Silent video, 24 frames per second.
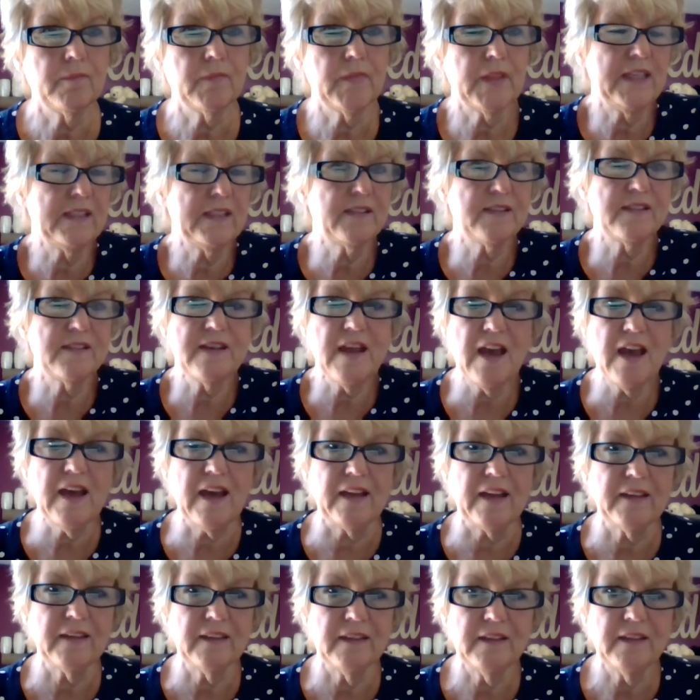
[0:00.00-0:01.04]
It's
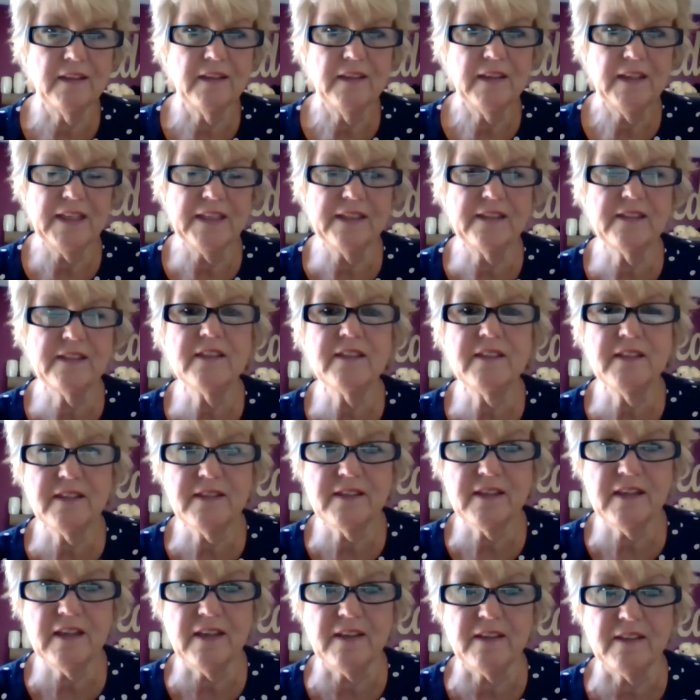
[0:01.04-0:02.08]
not. It's a
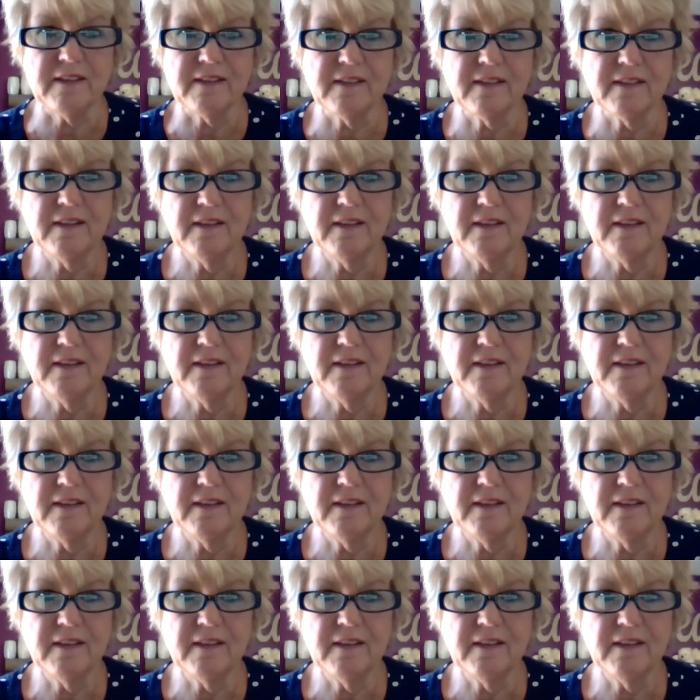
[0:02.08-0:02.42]
disease,